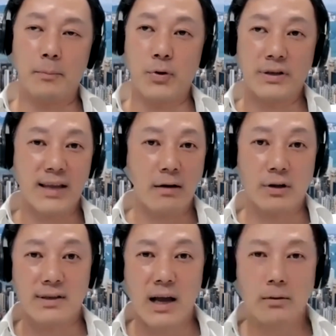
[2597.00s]
pre-sale
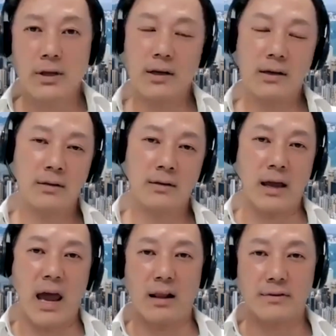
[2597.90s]
consultant, the
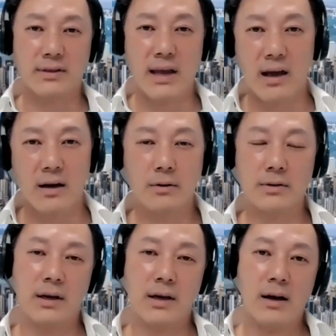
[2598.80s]
head of
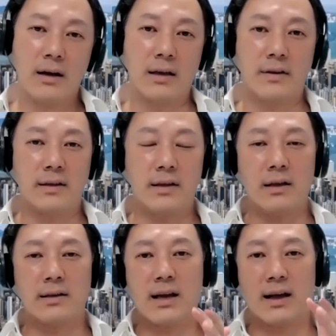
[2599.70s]
sales, the
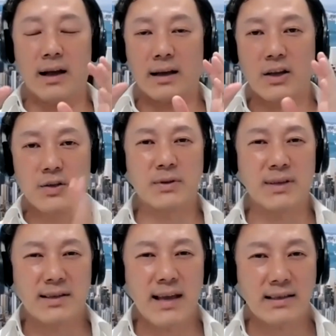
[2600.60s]
customer
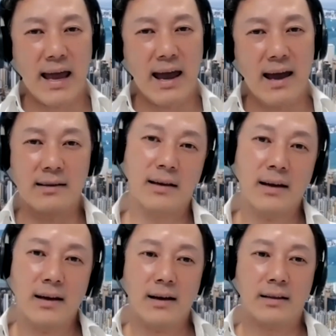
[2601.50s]
success head,
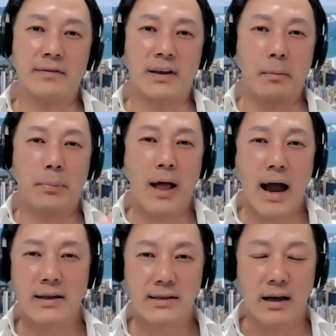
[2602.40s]
the
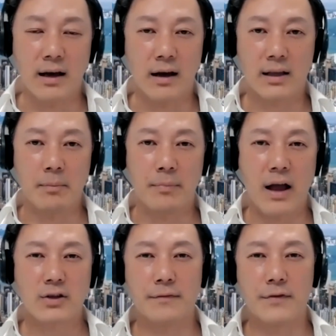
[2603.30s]
compliance
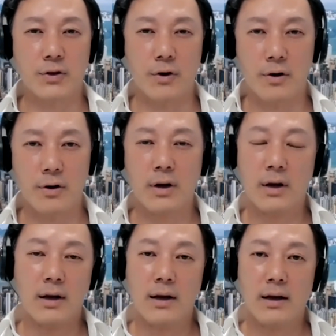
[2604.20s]
officer.
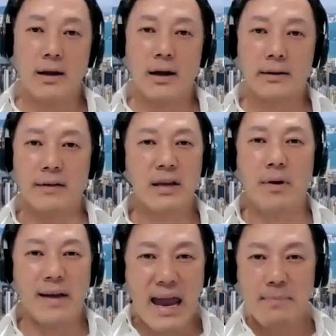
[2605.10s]
The team
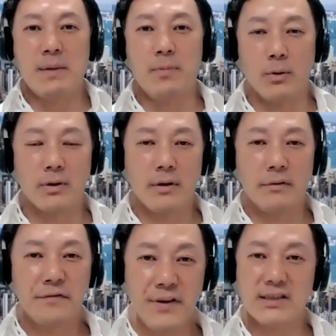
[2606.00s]
of 8 people
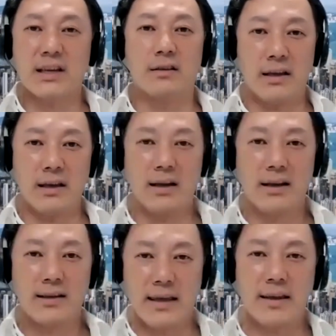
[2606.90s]
physically
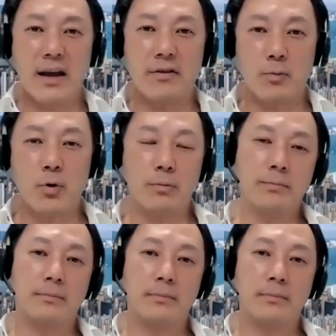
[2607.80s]
standing there in the room.